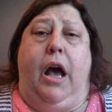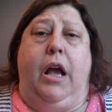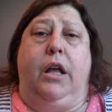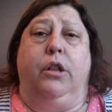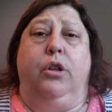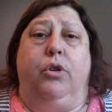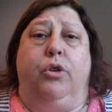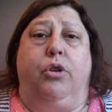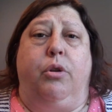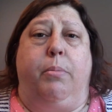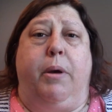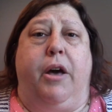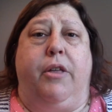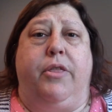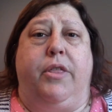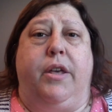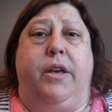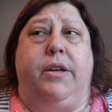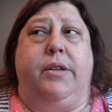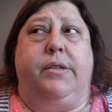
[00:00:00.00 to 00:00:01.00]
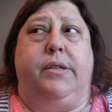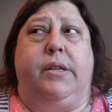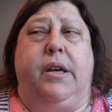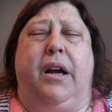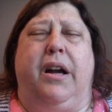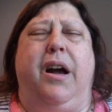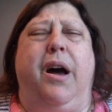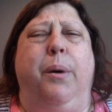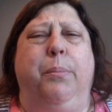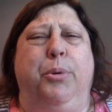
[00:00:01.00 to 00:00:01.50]
I learned about this
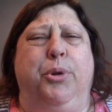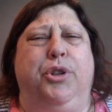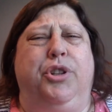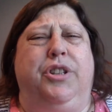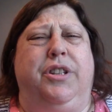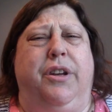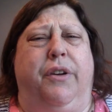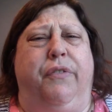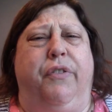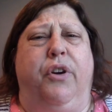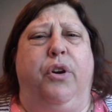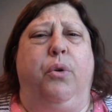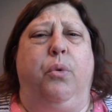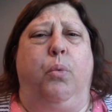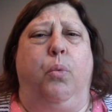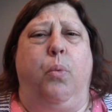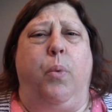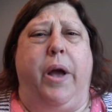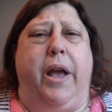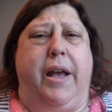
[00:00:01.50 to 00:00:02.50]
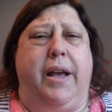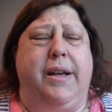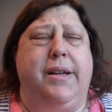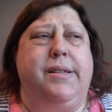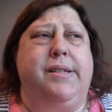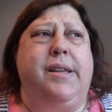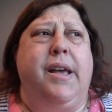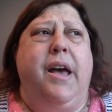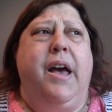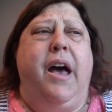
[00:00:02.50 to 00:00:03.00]
a couple different
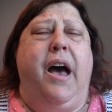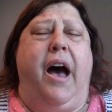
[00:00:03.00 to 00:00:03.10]
ways.